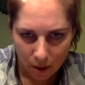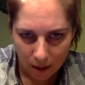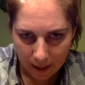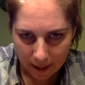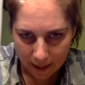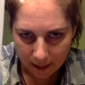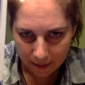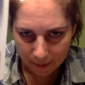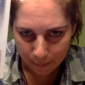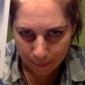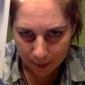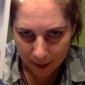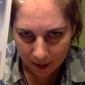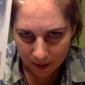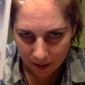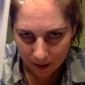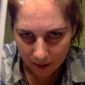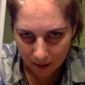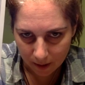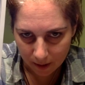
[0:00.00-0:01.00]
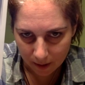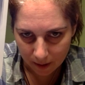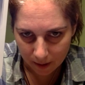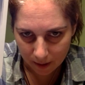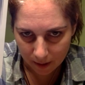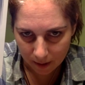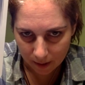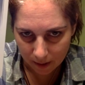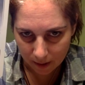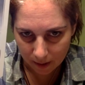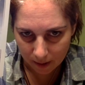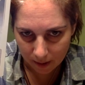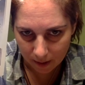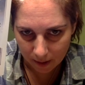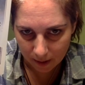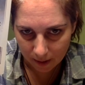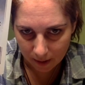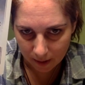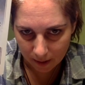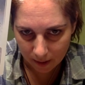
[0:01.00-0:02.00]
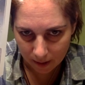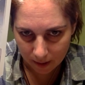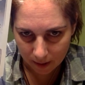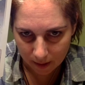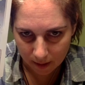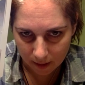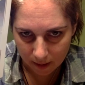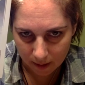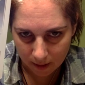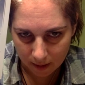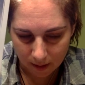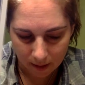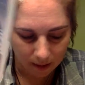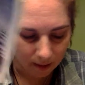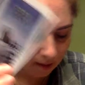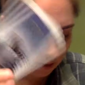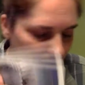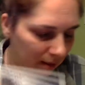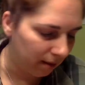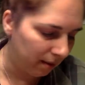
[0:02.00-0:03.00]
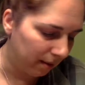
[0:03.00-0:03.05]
King of Pentacles. Oh.